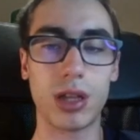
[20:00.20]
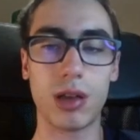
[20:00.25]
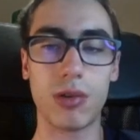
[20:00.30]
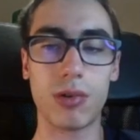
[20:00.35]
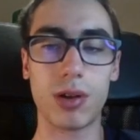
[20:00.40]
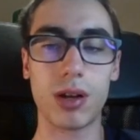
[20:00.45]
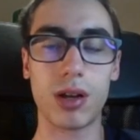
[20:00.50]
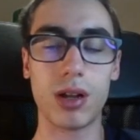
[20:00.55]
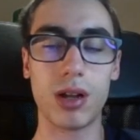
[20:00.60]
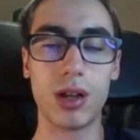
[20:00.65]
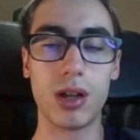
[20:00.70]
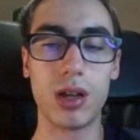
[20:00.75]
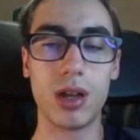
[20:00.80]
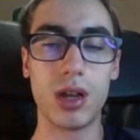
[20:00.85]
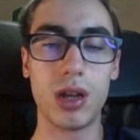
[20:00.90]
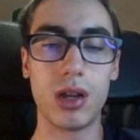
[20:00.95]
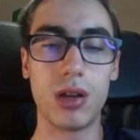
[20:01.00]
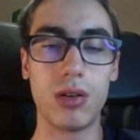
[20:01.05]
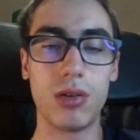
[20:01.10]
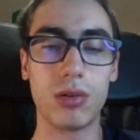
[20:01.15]
queen a1,
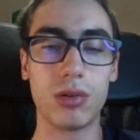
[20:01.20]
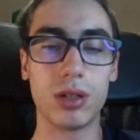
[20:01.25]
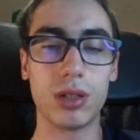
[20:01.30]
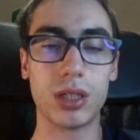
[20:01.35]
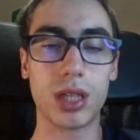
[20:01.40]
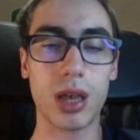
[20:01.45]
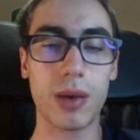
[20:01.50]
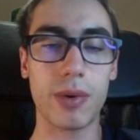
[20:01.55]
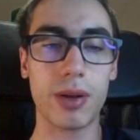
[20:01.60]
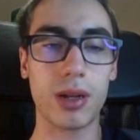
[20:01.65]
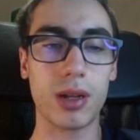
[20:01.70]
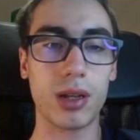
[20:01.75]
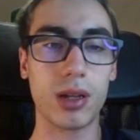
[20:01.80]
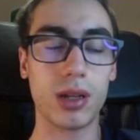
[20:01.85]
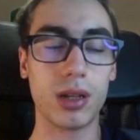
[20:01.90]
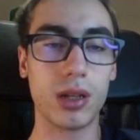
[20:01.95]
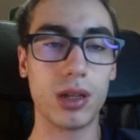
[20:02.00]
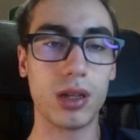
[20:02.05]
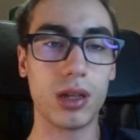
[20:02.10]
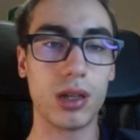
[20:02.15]
rook d7.
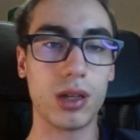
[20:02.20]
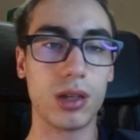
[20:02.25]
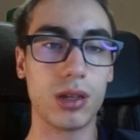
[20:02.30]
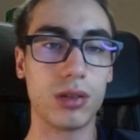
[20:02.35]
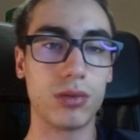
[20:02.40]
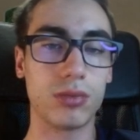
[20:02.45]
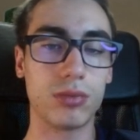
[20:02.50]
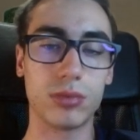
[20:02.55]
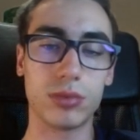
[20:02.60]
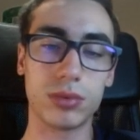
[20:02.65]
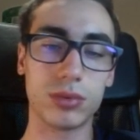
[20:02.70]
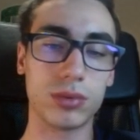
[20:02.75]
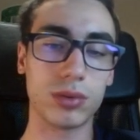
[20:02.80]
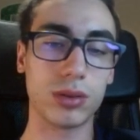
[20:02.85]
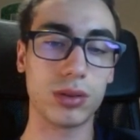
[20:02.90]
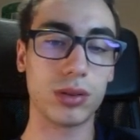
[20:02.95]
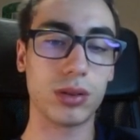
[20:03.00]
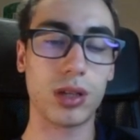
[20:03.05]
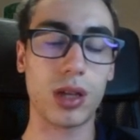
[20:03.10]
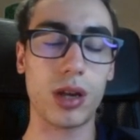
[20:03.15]

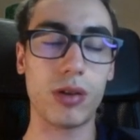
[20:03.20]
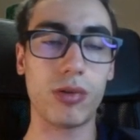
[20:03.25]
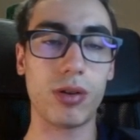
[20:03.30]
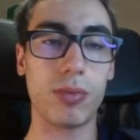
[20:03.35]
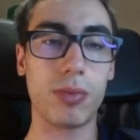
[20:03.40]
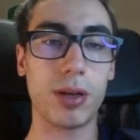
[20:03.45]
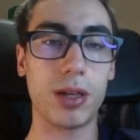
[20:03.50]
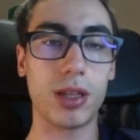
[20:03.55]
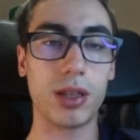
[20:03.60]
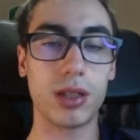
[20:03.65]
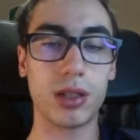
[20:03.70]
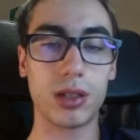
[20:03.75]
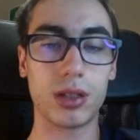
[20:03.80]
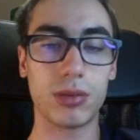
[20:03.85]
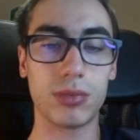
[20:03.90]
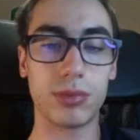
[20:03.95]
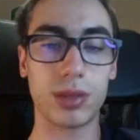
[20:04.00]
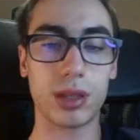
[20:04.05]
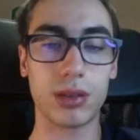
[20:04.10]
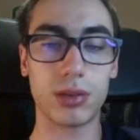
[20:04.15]
They repeat
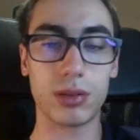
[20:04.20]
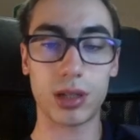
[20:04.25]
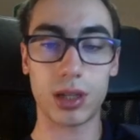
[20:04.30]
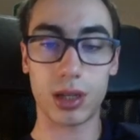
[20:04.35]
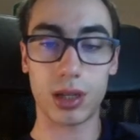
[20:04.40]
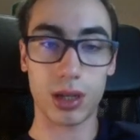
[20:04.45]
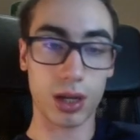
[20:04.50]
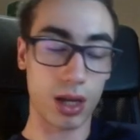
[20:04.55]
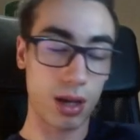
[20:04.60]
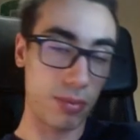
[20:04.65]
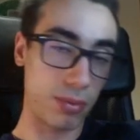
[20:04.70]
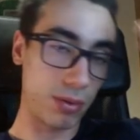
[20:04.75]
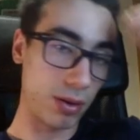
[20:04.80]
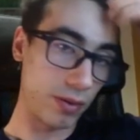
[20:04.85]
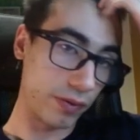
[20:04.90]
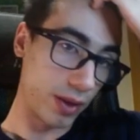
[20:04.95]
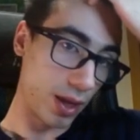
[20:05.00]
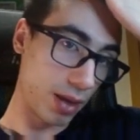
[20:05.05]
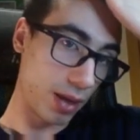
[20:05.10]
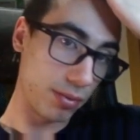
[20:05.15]
a
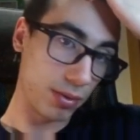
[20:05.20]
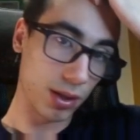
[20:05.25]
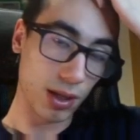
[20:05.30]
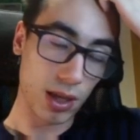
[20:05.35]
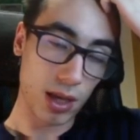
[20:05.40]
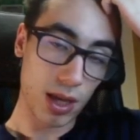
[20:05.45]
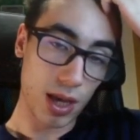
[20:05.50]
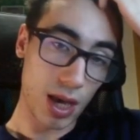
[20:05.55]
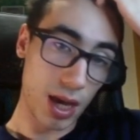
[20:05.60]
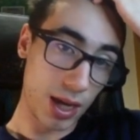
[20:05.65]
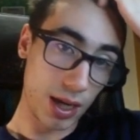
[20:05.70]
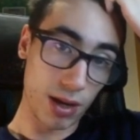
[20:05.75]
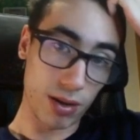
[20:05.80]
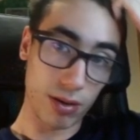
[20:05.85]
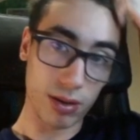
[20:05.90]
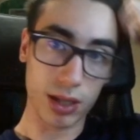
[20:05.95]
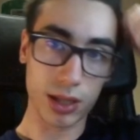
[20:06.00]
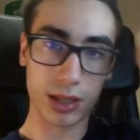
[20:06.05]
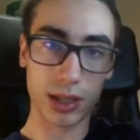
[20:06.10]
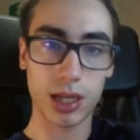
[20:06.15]
couple of times, and
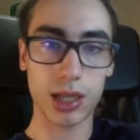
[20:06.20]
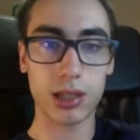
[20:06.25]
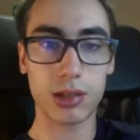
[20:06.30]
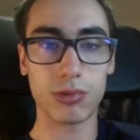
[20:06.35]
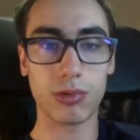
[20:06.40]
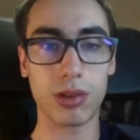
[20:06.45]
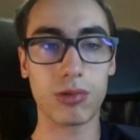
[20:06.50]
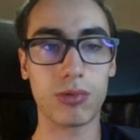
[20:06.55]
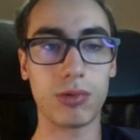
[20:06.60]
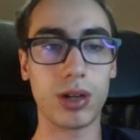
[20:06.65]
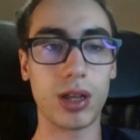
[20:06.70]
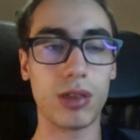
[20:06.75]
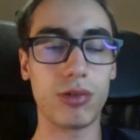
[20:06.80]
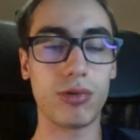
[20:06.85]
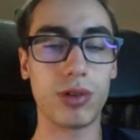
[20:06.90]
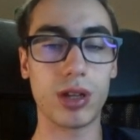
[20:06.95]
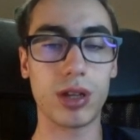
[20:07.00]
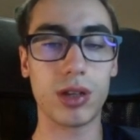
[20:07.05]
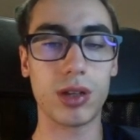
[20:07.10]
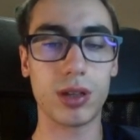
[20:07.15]
now he changed with queen
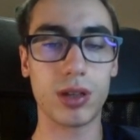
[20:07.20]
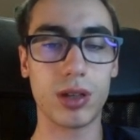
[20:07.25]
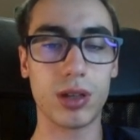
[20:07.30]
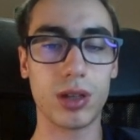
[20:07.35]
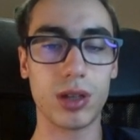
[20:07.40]
e3,